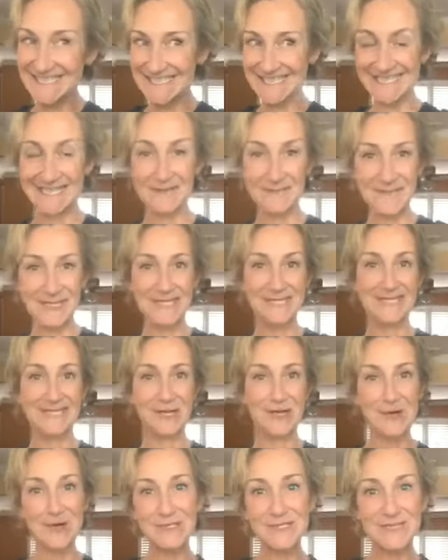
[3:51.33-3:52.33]
Lemon is the
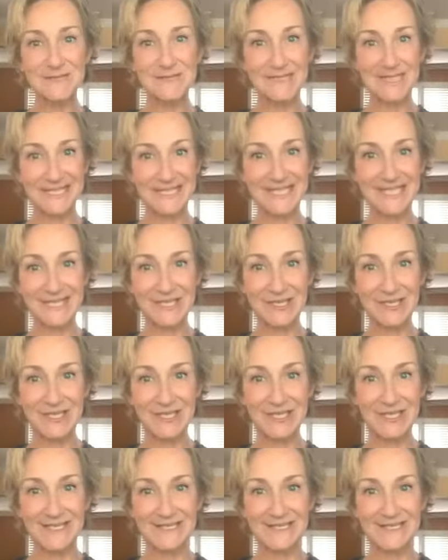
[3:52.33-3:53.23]
ultimate cleaner.